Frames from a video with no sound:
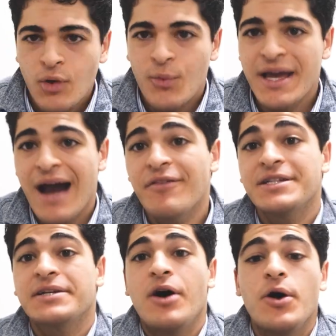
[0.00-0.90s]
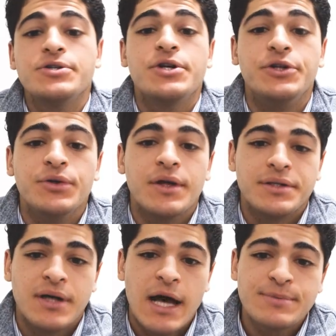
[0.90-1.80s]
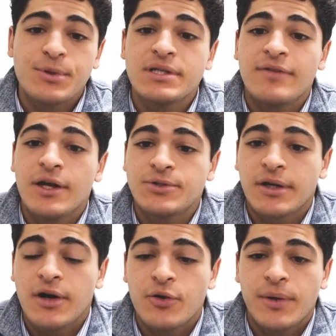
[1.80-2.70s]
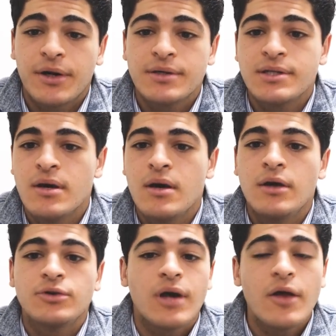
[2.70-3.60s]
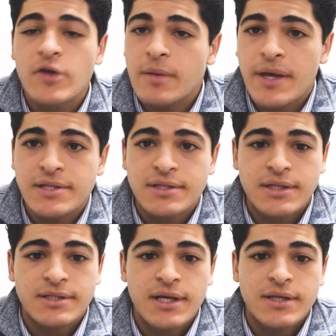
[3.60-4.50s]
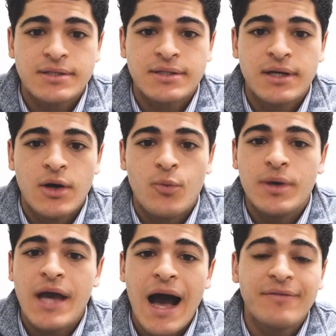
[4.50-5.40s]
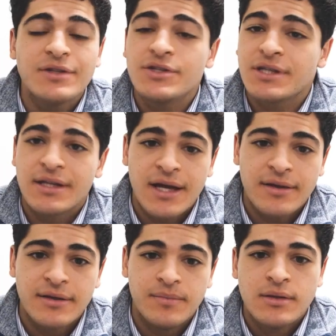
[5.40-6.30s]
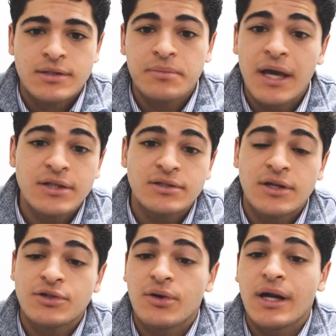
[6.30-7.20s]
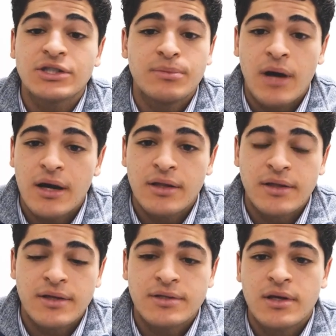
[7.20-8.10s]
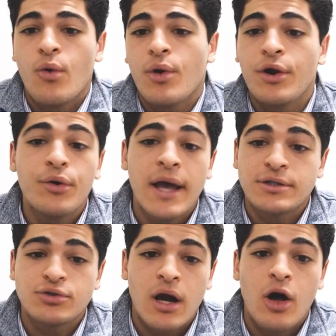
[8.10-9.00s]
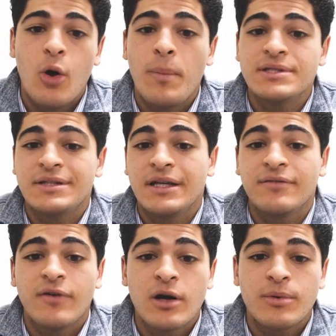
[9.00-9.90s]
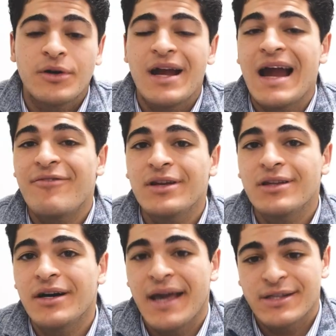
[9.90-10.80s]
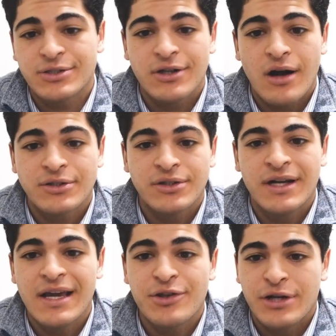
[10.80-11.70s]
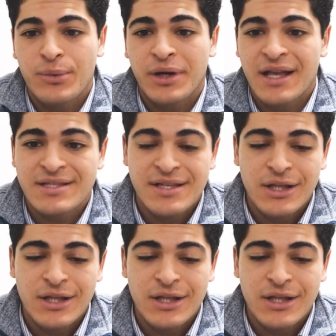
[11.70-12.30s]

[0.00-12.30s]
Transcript: We have the technology to do this. Hospitals have electronic health records, trial databases exist. We have to just connect them. Some cancer centers are actually piloting this. When a new cancer trial opens at Dana-Farber, every lung cancer doctor in their network gets an